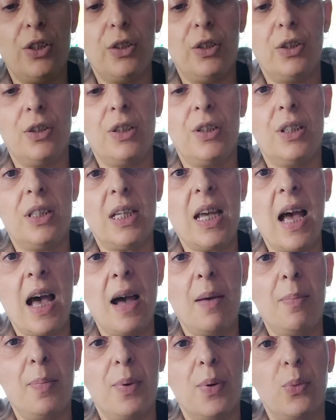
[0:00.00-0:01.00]
you tap
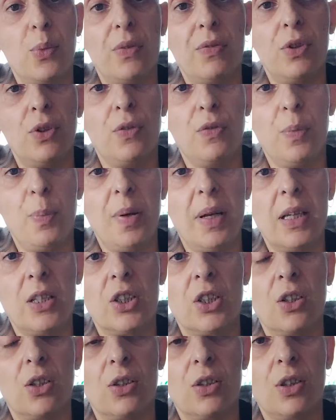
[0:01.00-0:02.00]
with another person
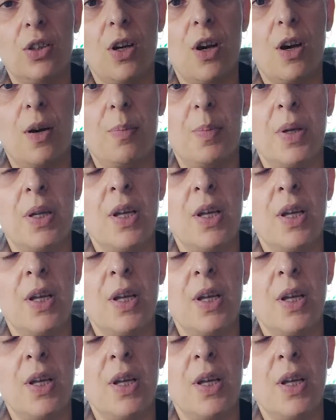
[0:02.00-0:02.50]
on top.